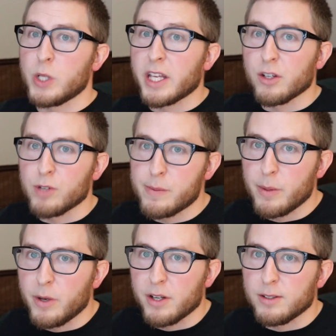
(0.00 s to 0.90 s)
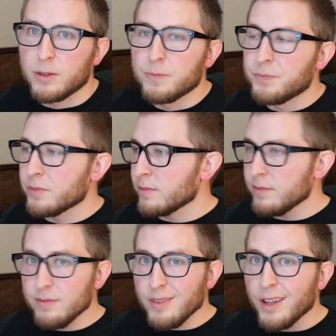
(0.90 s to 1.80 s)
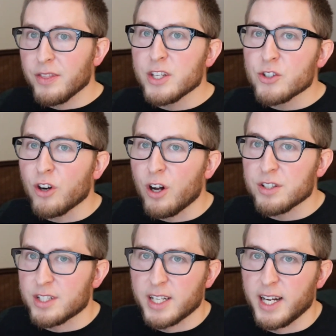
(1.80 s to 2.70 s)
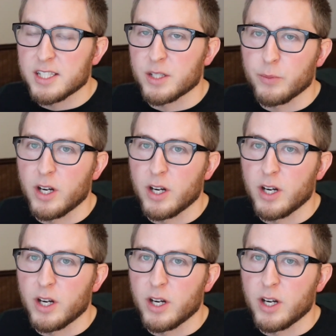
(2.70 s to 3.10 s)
doing like an ARIMA model, these are all stochastic